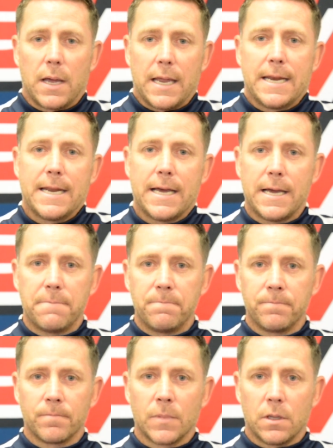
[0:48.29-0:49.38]
and
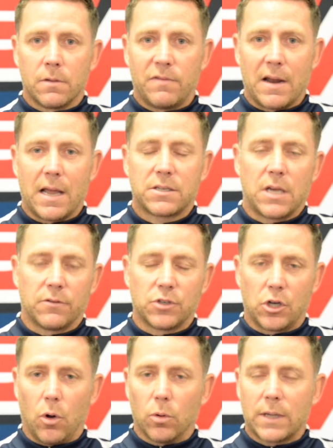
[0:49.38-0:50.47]
found ourselves a
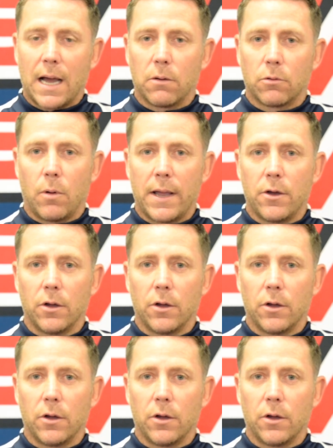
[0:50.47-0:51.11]
goal down quite